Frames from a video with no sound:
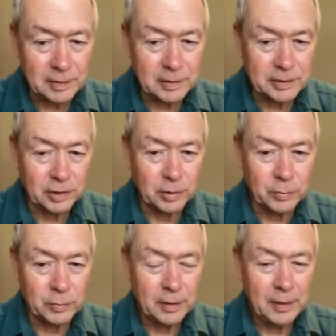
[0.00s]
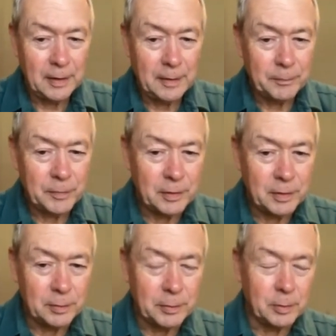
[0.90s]
So
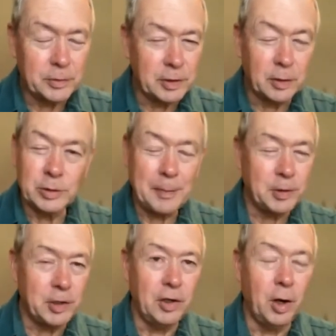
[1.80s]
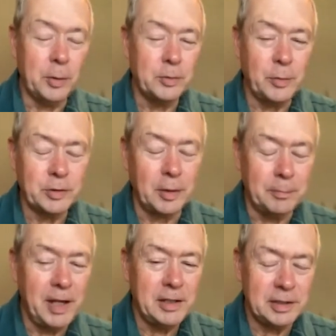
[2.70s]
there was absolutely no, it was an
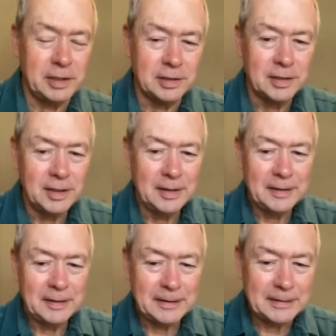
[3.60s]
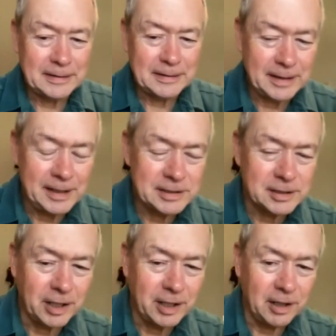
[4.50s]
amazing case
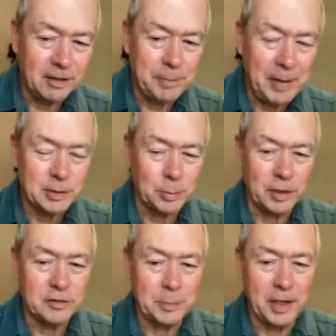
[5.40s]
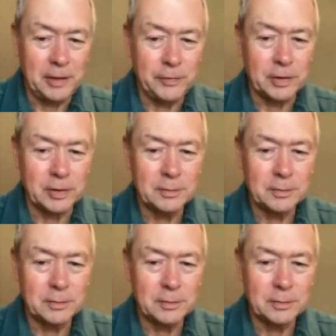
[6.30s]
study of passive aggressive behavior.